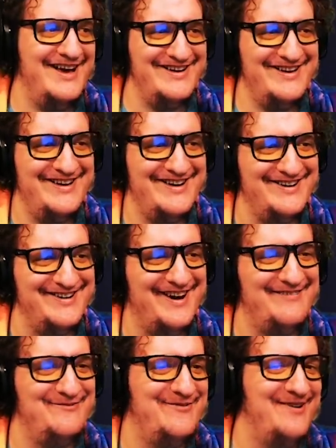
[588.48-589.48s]
yeah,
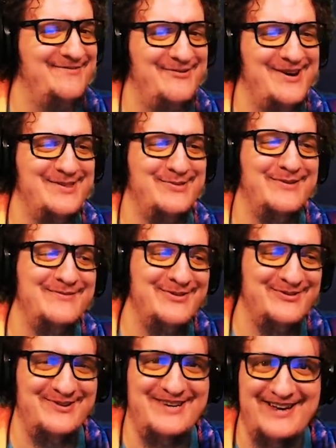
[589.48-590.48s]
I've, I've read this level
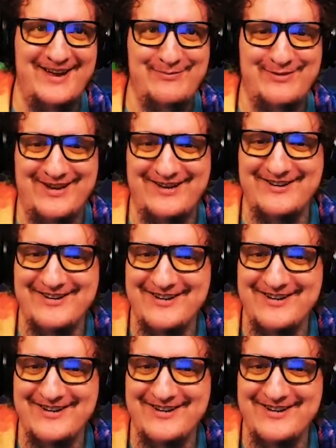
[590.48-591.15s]
three times. I